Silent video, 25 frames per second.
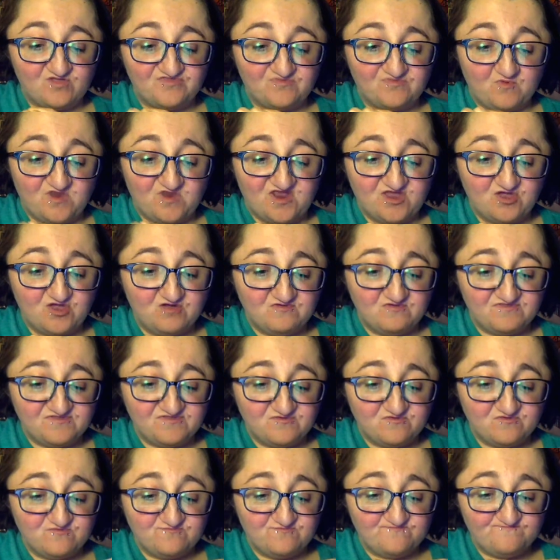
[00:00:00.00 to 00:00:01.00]
what I go
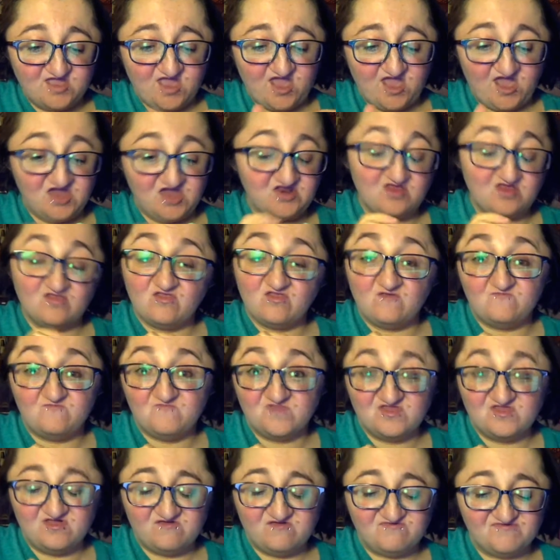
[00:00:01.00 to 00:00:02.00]
to, and I love
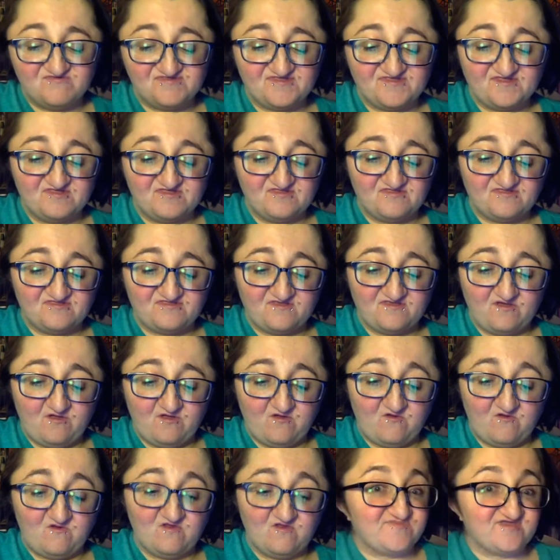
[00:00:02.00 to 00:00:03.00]
Maleficent,
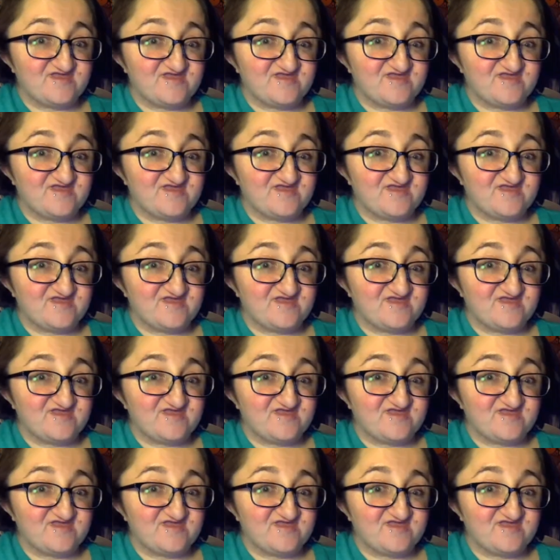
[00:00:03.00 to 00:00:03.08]
so